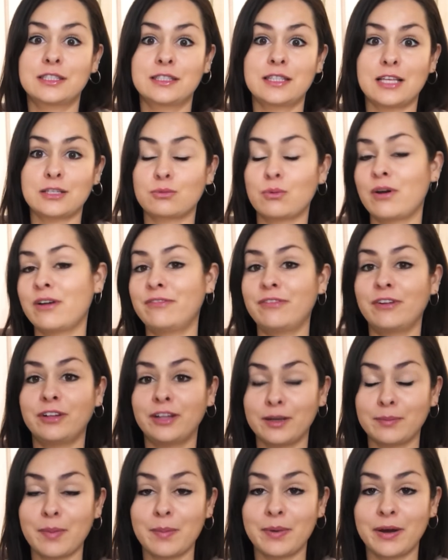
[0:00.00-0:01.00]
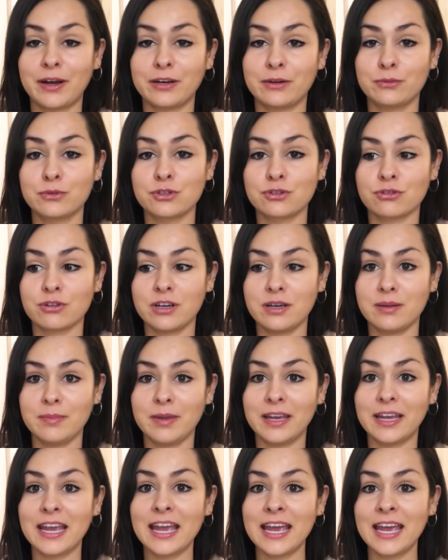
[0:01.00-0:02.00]
that's why I felt like my body was
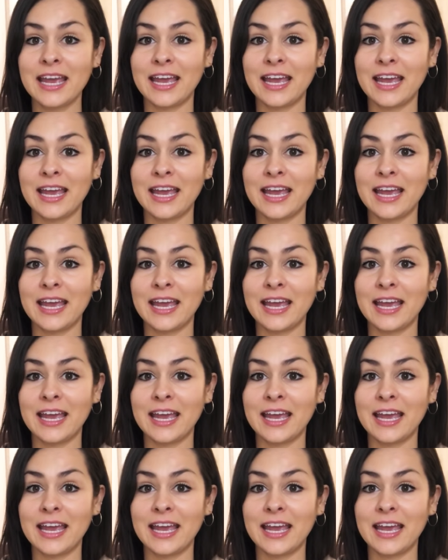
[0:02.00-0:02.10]
screaming.